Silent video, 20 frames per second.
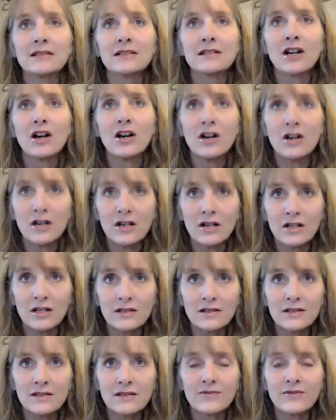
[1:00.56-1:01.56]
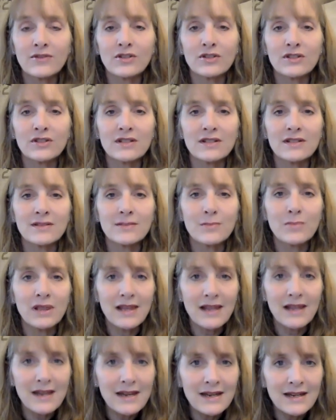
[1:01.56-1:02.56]
cars versus
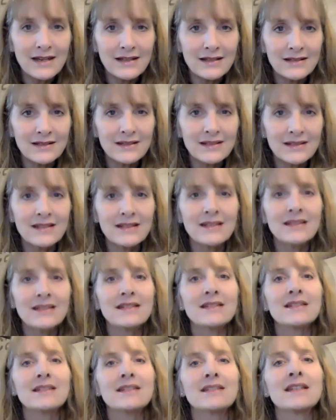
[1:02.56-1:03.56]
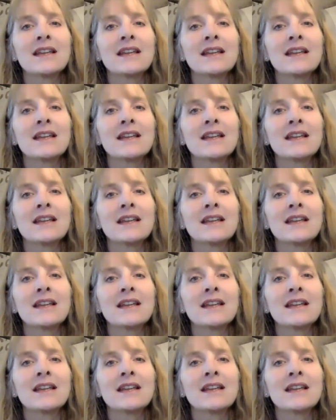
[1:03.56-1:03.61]
planes is,